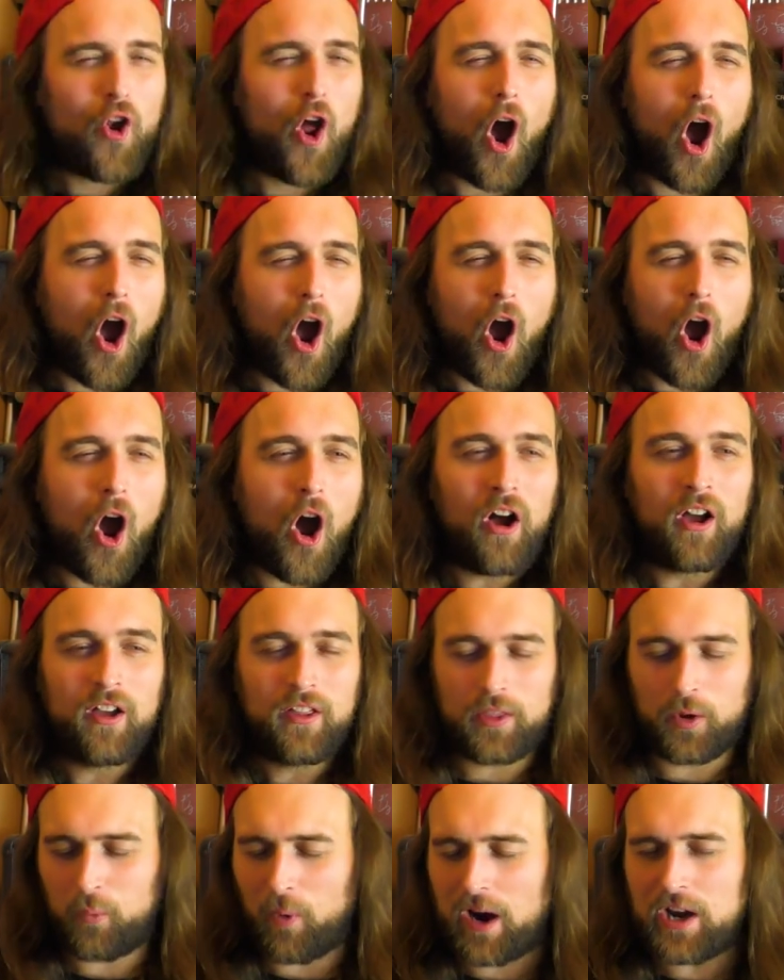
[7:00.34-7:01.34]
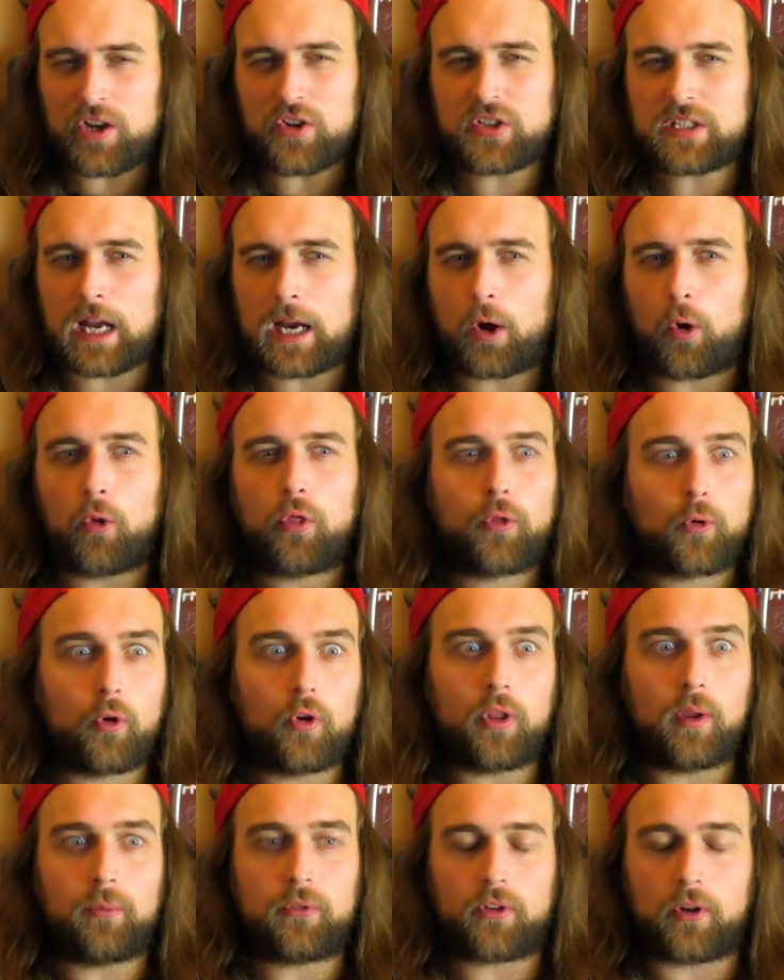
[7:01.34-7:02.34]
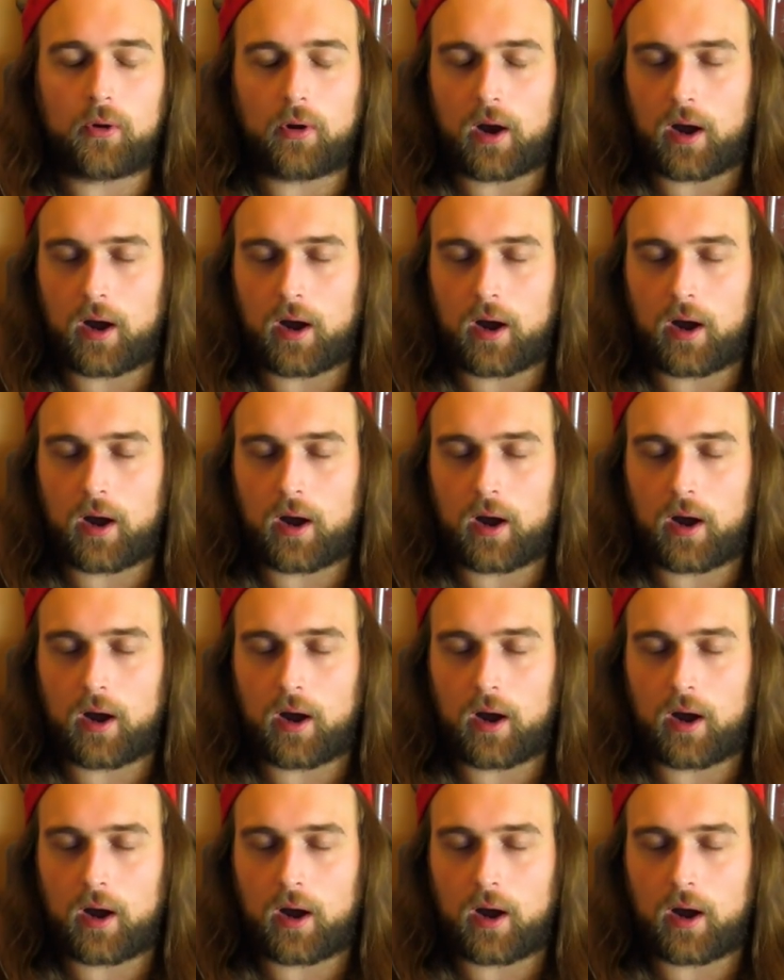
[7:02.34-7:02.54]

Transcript: not, huh? Then why do you cycle through them so